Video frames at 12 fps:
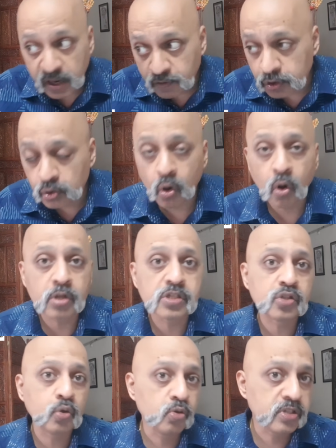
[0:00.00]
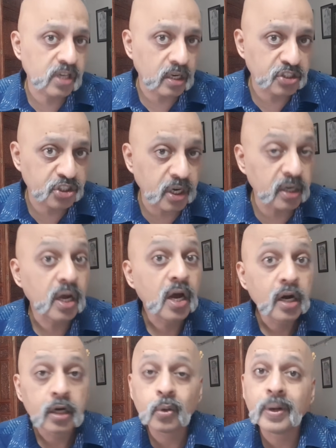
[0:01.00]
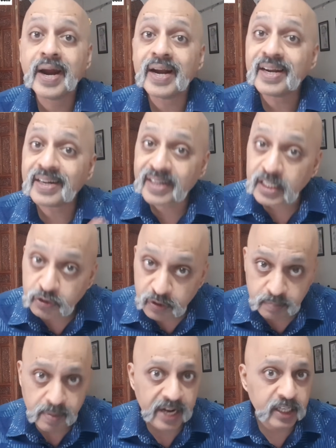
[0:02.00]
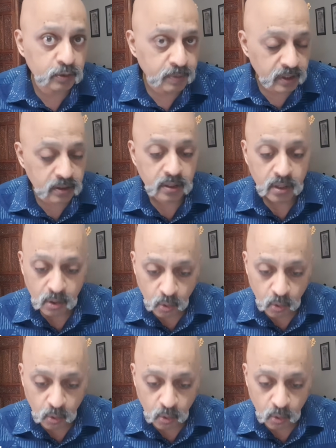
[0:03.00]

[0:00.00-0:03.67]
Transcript: even though all schools are shut, to get in touch with management,